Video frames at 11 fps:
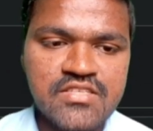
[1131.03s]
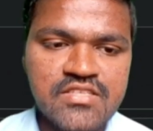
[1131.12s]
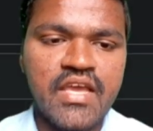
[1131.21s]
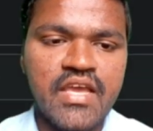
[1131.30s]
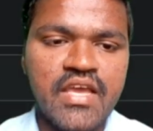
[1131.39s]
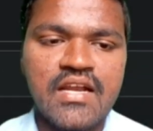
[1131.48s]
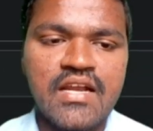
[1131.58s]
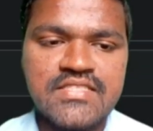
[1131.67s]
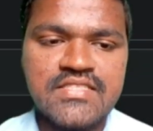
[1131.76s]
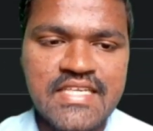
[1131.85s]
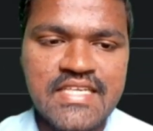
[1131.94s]
we are
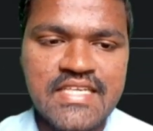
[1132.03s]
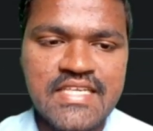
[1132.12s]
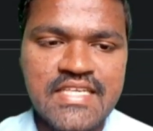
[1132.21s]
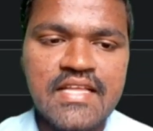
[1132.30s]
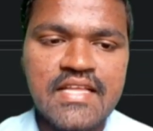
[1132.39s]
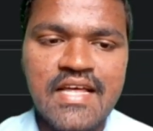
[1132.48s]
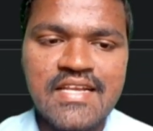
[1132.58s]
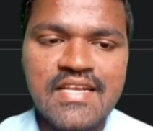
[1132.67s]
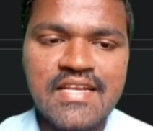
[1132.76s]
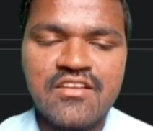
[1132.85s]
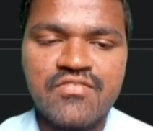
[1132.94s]
seeing the
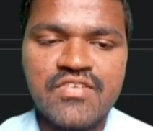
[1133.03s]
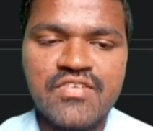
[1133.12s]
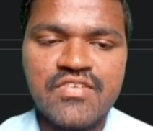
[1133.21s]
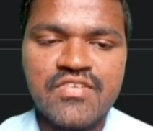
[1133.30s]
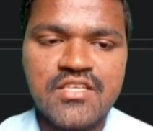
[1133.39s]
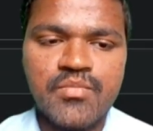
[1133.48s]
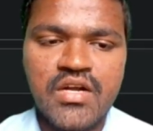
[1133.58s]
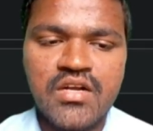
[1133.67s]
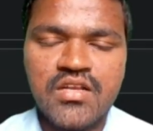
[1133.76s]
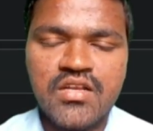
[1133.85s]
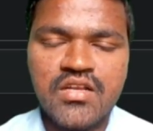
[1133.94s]
result which is nothing
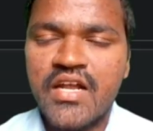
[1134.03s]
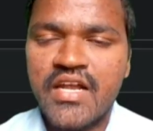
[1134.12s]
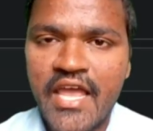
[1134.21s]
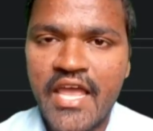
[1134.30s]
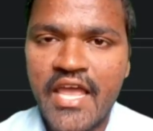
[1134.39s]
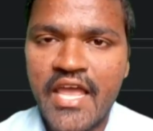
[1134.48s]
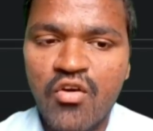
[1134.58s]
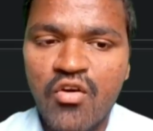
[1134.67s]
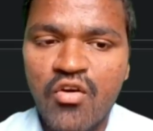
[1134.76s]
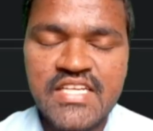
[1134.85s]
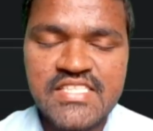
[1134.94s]
but type
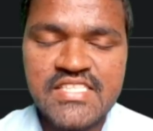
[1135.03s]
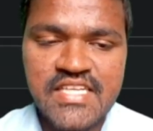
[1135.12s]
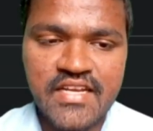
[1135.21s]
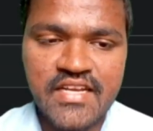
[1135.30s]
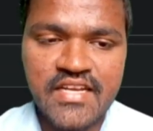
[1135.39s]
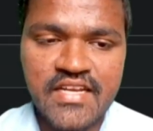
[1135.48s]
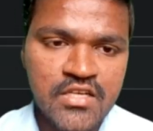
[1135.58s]
of dictionary.